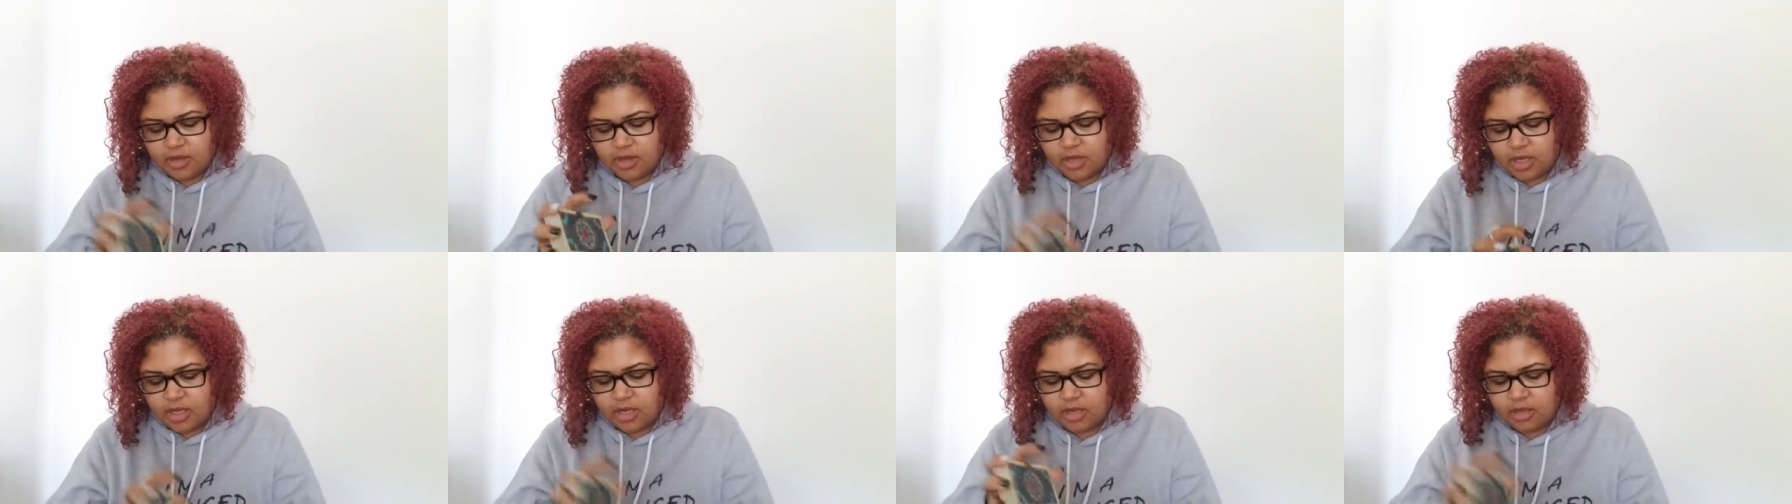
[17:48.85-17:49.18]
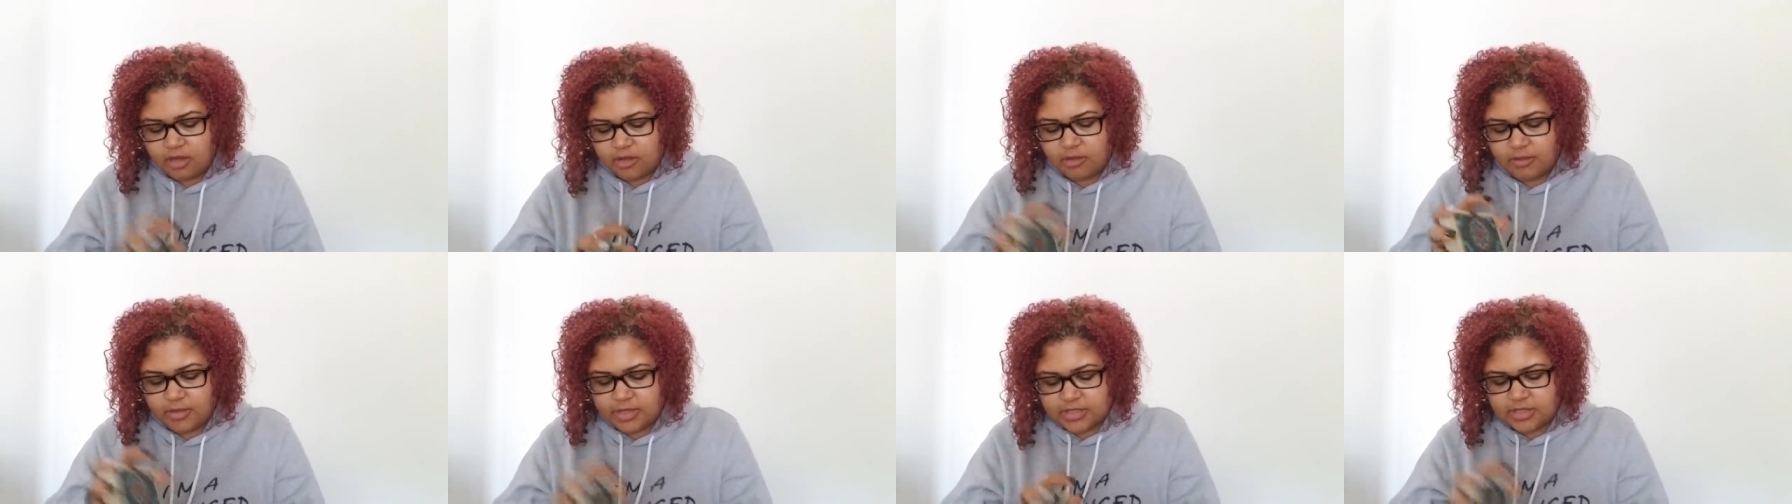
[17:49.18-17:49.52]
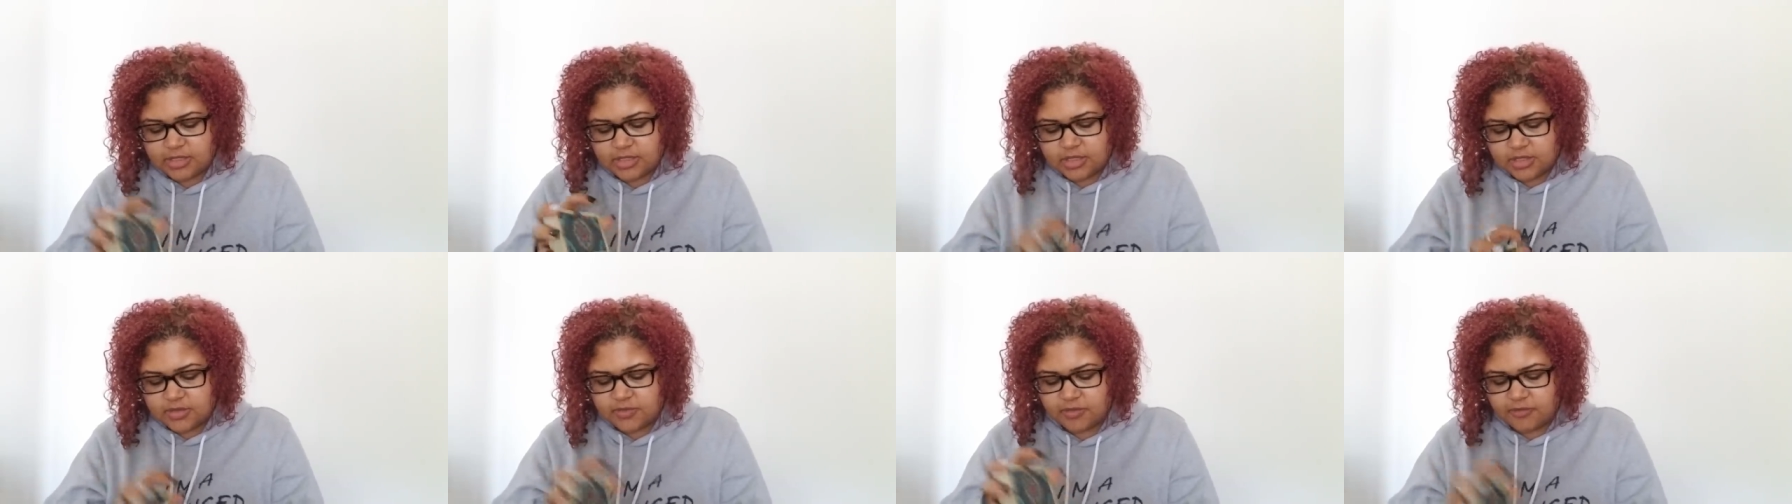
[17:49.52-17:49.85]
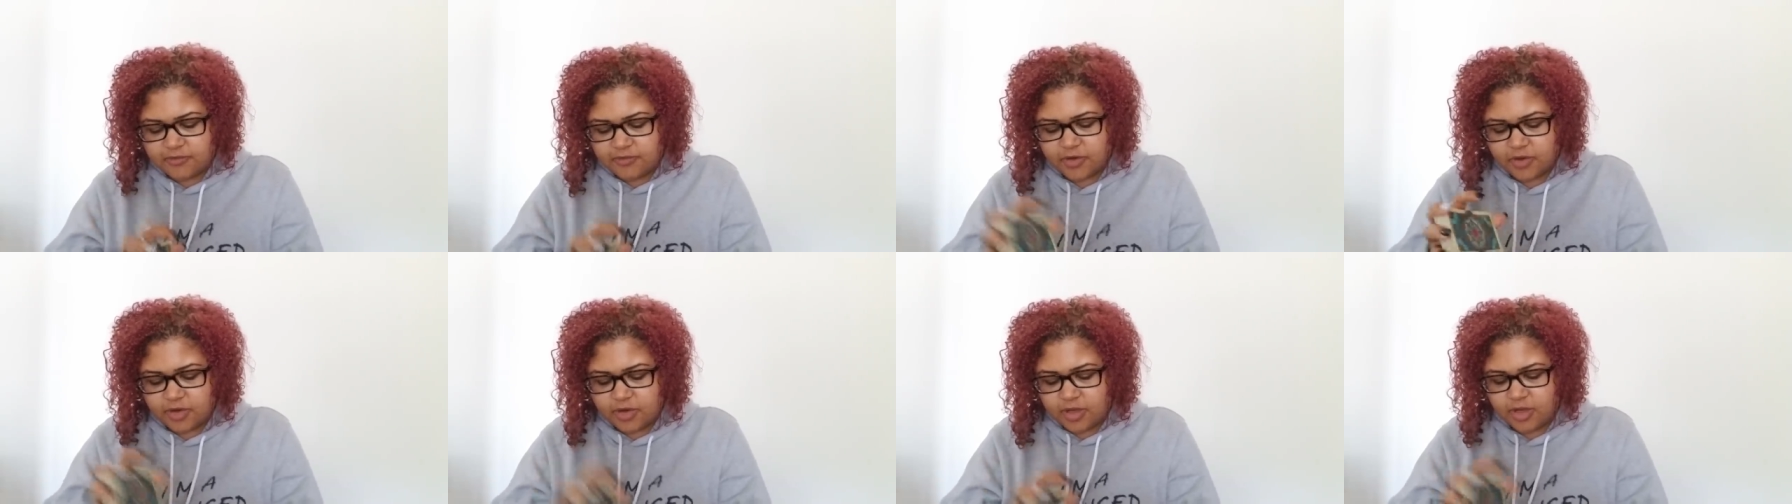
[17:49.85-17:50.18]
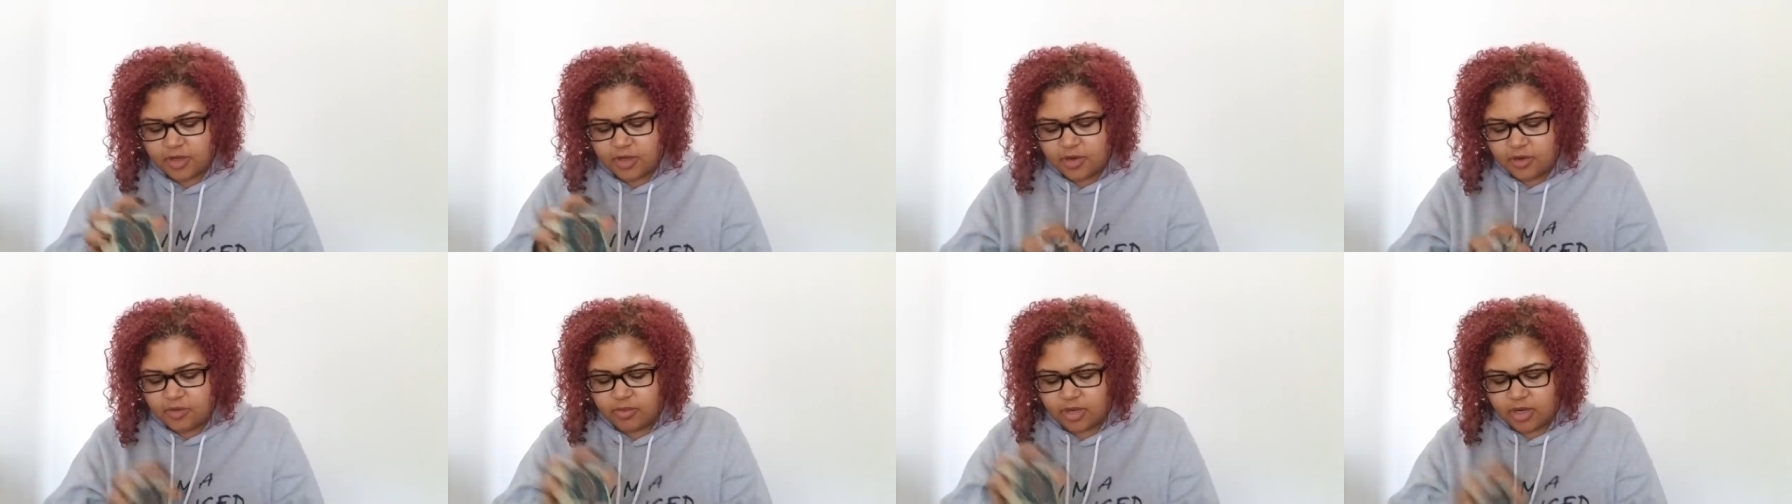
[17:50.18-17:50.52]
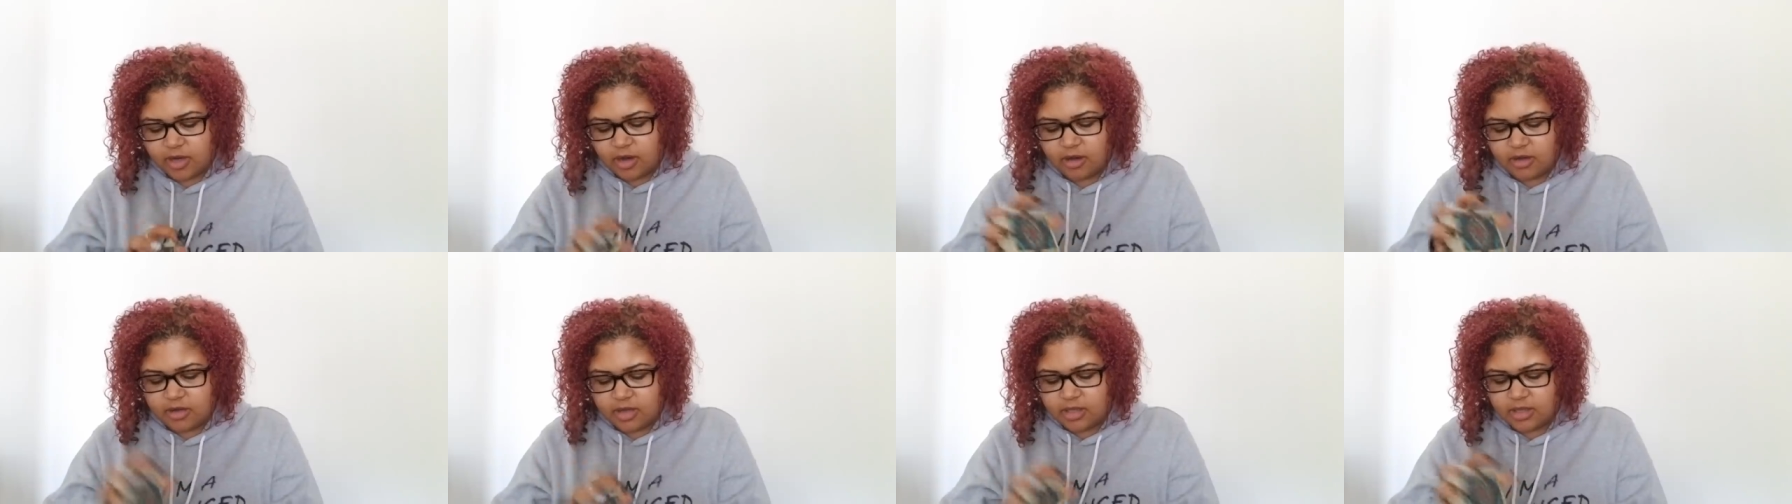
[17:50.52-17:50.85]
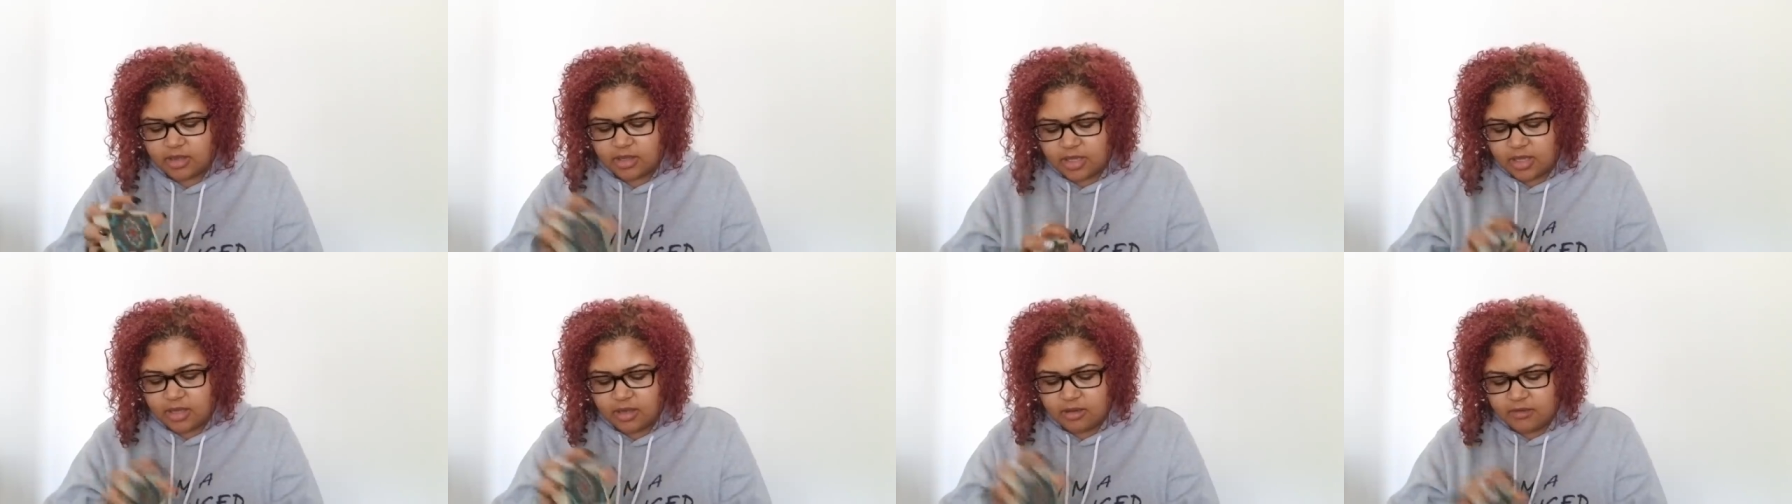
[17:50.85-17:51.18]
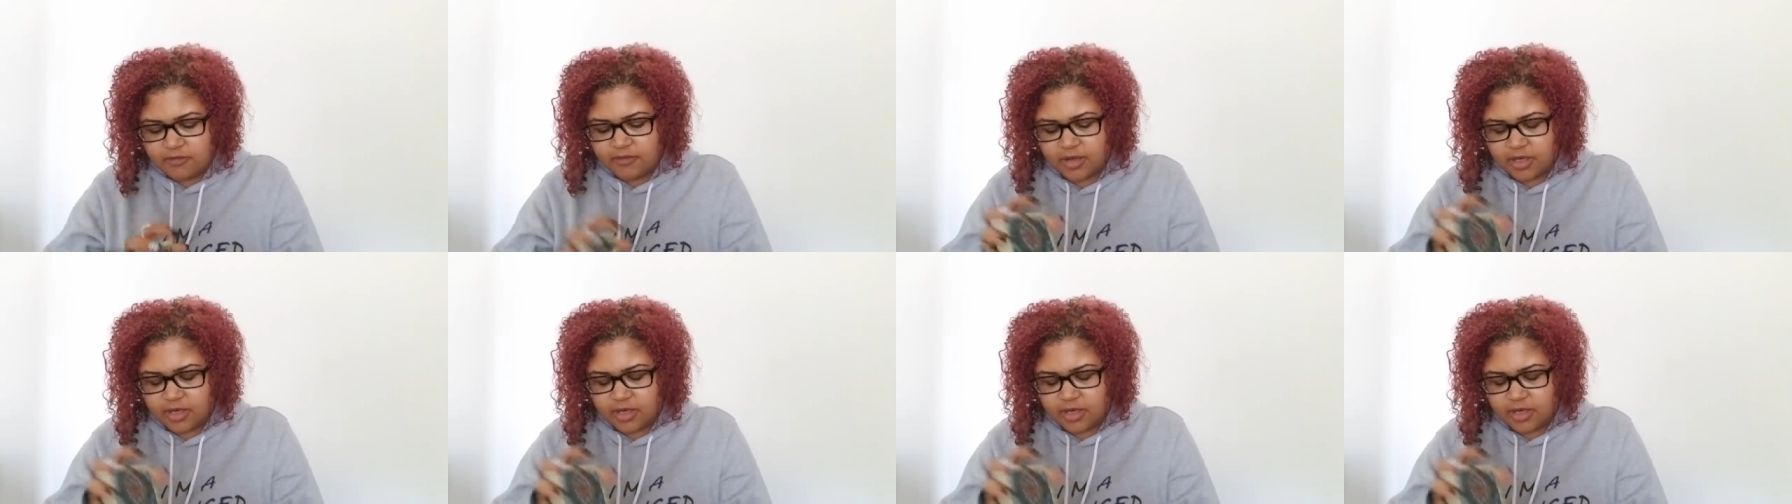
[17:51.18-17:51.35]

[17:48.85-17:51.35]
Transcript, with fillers: Any other messages for Virgo regarding love,